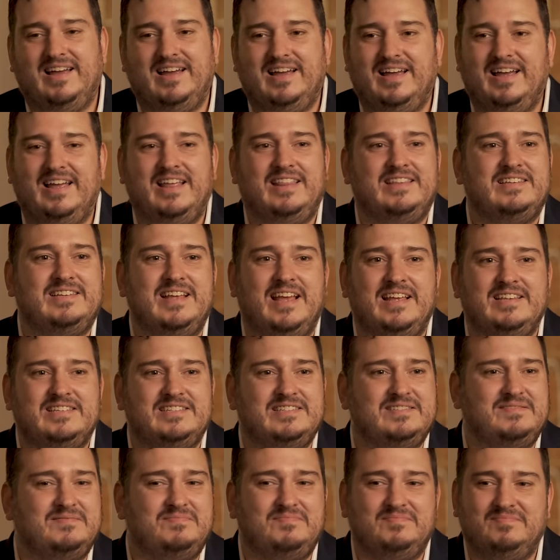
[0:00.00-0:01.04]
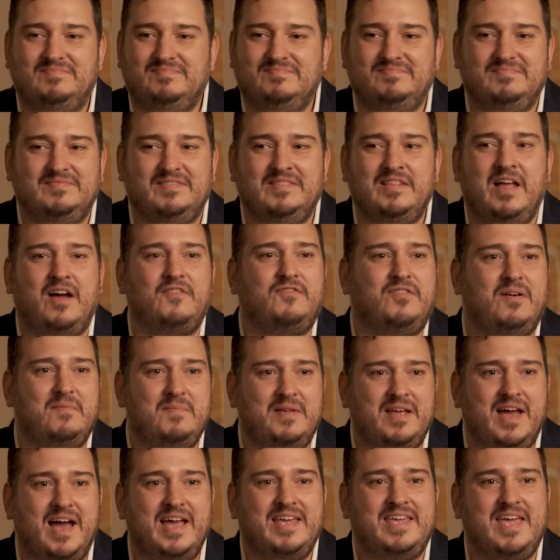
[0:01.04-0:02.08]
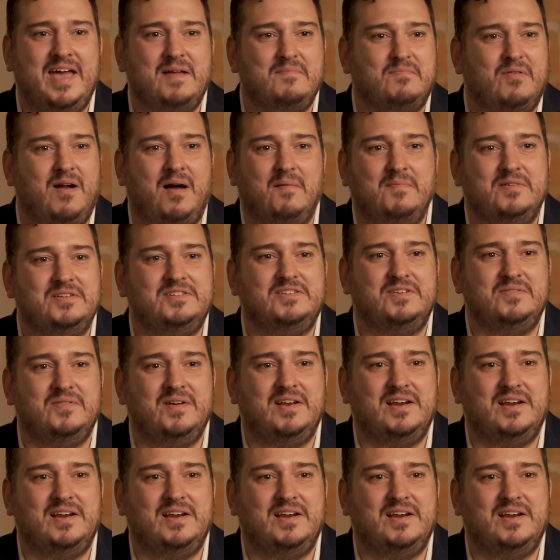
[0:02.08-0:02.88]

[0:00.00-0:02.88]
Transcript: it's not for me. I can't promise you